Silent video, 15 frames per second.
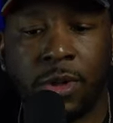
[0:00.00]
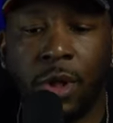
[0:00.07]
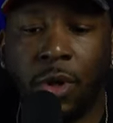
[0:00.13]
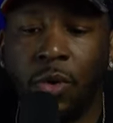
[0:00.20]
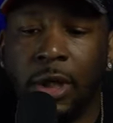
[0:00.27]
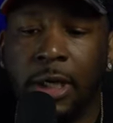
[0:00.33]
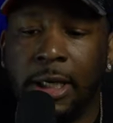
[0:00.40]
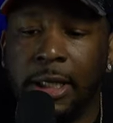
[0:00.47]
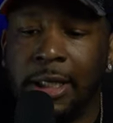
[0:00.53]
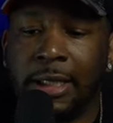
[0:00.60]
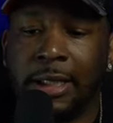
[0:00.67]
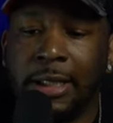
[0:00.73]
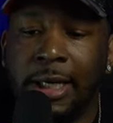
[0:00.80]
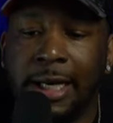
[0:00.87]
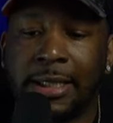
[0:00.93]
So
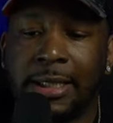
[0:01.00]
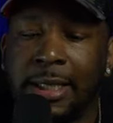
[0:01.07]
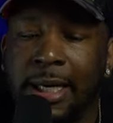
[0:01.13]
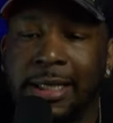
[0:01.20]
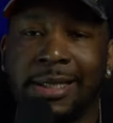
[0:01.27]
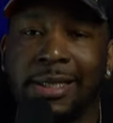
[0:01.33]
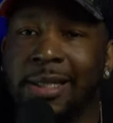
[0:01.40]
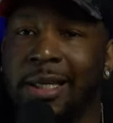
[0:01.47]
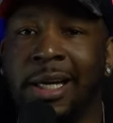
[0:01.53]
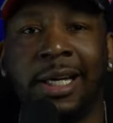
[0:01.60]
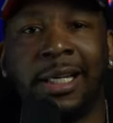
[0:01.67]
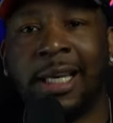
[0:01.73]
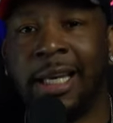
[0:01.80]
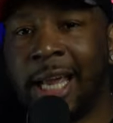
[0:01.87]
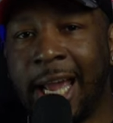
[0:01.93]
let's let's
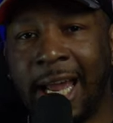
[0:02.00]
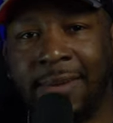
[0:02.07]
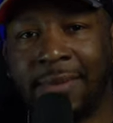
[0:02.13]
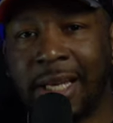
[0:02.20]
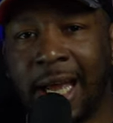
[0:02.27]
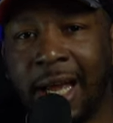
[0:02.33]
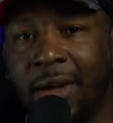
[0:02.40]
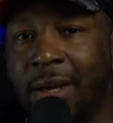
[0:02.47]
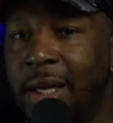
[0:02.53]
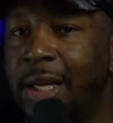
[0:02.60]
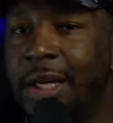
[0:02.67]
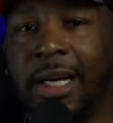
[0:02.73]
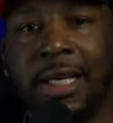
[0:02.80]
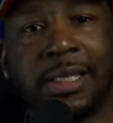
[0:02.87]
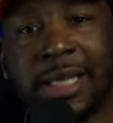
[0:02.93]
cut the games out.
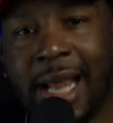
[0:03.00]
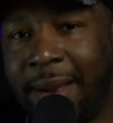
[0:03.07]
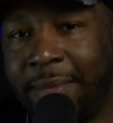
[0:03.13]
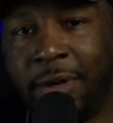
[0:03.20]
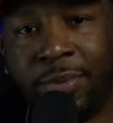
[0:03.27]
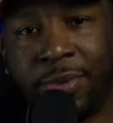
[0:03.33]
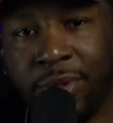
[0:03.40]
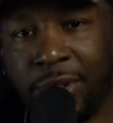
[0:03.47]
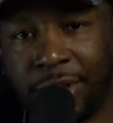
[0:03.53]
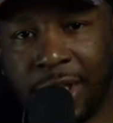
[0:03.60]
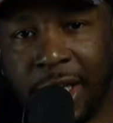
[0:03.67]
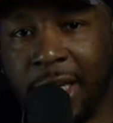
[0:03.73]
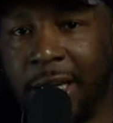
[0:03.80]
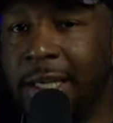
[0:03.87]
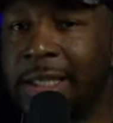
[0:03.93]
Let's stop the
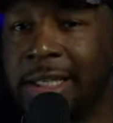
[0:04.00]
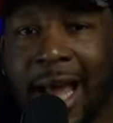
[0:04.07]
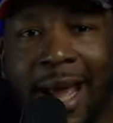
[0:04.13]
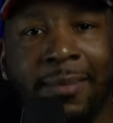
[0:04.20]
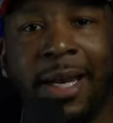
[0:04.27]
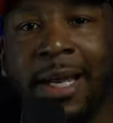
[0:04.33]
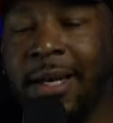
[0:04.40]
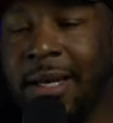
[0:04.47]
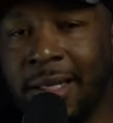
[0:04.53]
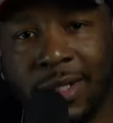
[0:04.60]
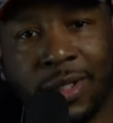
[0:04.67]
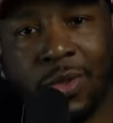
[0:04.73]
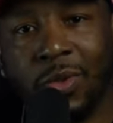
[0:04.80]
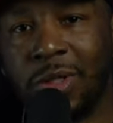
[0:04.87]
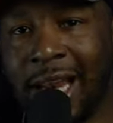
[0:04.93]
bullshit. Stop letting
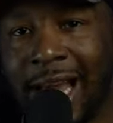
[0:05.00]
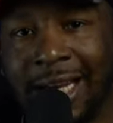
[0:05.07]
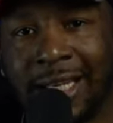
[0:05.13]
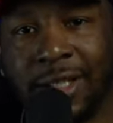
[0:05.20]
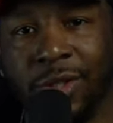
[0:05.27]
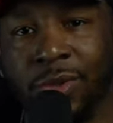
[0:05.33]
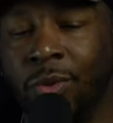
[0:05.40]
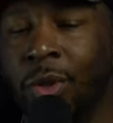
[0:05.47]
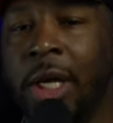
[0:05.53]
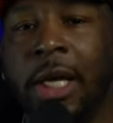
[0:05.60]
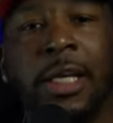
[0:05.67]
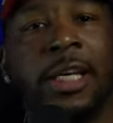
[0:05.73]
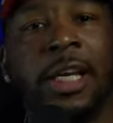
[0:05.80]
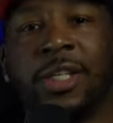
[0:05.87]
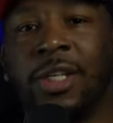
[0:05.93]
these dudes lie to you.
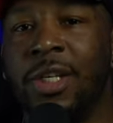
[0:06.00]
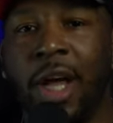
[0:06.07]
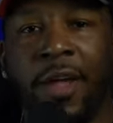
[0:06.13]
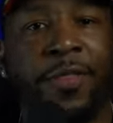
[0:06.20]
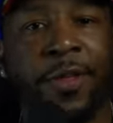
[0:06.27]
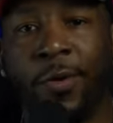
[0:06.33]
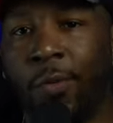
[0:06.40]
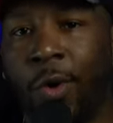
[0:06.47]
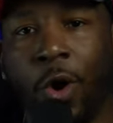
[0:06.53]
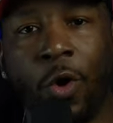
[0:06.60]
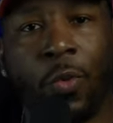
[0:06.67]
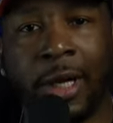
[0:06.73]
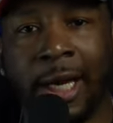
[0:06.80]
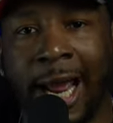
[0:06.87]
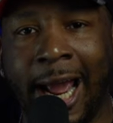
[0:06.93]
There's nothing
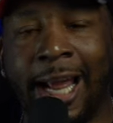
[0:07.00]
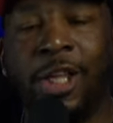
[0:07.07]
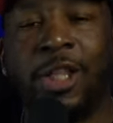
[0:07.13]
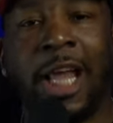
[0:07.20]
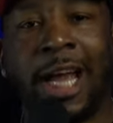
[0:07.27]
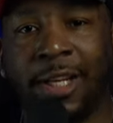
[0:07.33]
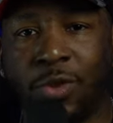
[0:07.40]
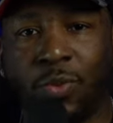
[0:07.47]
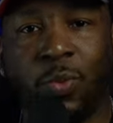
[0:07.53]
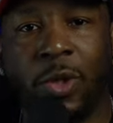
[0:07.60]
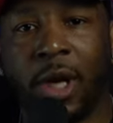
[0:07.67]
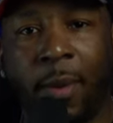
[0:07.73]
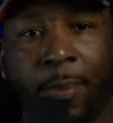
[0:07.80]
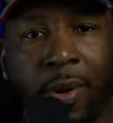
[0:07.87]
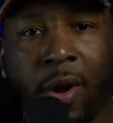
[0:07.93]
wrong with that. That's
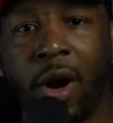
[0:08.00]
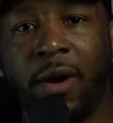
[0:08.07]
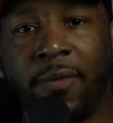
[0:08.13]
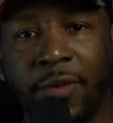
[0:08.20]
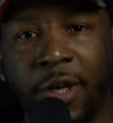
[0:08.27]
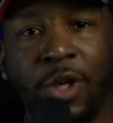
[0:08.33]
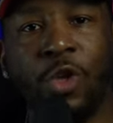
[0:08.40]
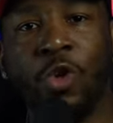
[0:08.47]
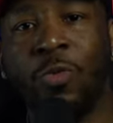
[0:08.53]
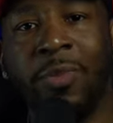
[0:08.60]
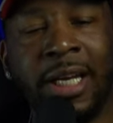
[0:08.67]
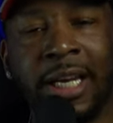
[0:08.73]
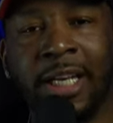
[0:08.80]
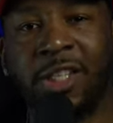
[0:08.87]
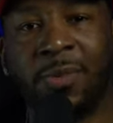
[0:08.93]
what a part of the
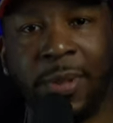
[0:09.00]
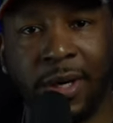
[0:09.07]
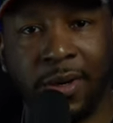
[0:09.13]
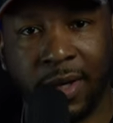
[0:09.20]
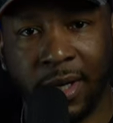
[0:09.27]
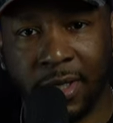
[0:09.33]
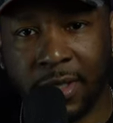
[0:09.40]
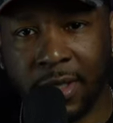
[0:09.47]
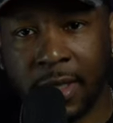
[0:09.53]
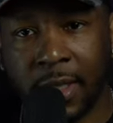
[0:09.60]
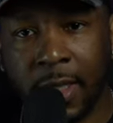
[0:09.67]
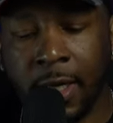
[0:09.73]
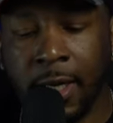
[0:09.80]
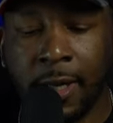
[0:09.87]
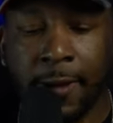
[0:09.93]
human
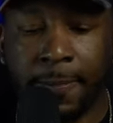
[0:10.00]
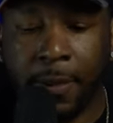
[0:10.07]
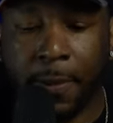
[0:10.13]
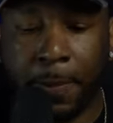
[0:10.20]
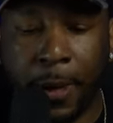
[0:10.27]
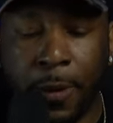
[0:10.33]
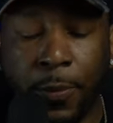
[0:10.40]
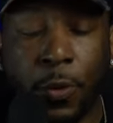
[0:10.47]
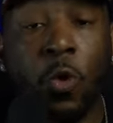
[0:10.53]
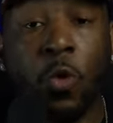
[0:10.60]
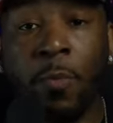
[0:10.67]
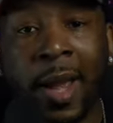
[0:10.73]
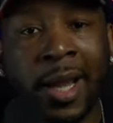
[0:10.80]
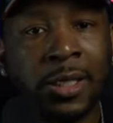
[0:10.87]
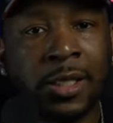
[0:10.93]
experience. The
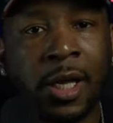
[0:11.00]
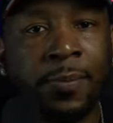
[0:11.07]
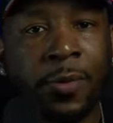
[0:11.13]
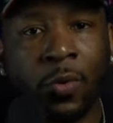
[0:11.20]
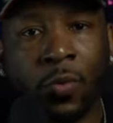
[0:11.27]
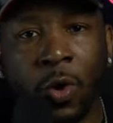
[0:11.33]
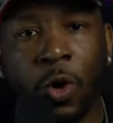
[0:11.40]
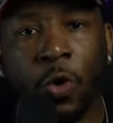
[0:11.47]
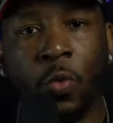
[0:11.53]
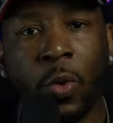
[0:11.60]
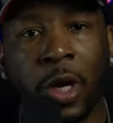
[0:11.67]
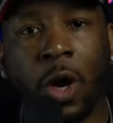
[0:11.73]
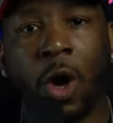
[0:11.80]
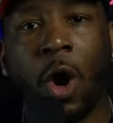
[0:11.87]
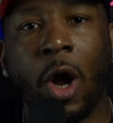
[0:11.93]
people who make something
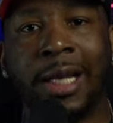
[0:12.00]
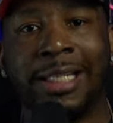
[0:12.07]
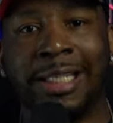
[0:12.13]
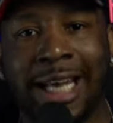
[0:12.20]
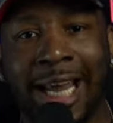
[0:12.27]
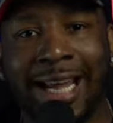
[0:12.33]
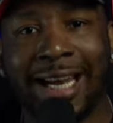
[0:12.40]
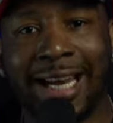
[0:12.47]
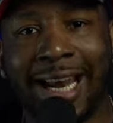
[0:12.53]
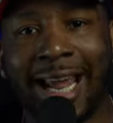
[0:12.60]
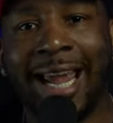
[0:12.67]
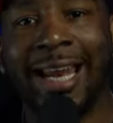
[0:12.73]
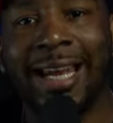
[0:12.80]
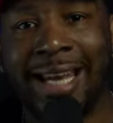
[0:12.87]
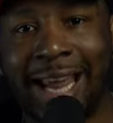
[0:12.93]
wrong with it are
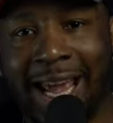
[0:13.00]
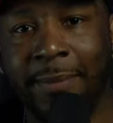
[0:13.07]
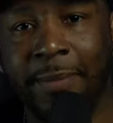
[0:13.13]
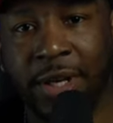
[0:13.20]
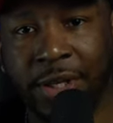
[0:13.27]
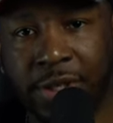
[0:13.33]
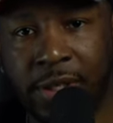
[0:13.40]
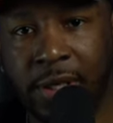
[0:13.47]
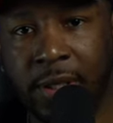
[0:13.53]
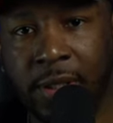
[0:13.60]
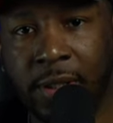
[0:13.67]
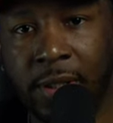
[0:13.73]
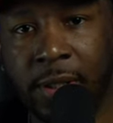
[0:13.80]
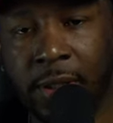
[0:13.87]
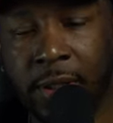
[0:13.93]
jaded and damaged.
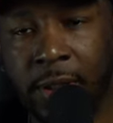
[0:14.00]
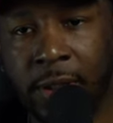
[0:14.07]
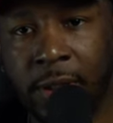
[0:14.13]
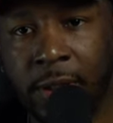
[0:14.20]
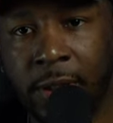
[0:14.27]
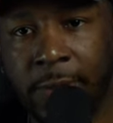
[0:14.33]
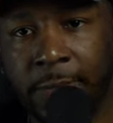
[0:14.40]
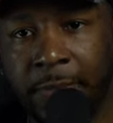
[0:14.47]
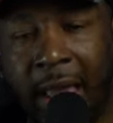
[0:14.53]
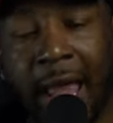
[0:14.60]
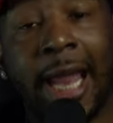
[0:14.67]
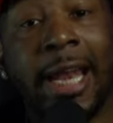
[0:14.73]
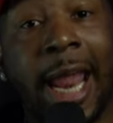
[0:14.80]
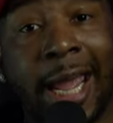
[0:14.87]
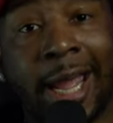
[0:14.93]

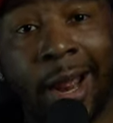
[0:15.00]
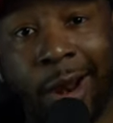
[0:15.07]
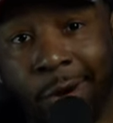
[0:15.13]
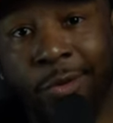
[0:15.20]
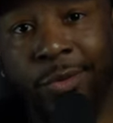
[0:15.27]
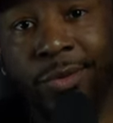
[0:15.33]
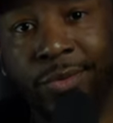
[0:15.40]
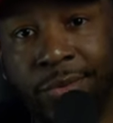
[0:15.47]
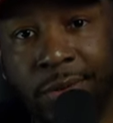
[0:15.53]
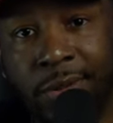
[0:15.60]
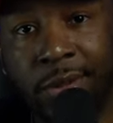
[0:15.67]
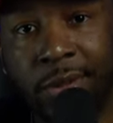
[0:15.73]
And they hurt.